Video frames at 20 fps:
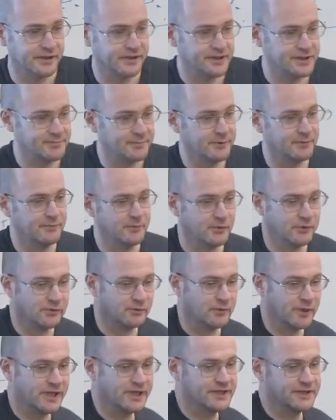is put more
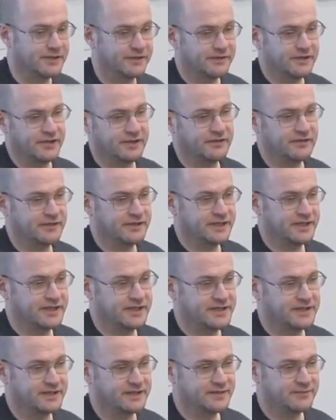weight on current
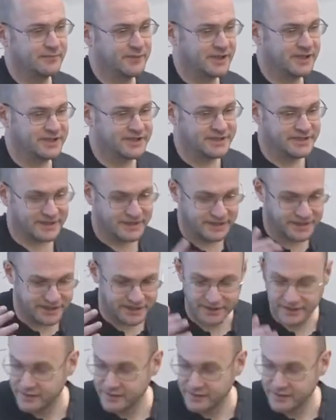data than past data.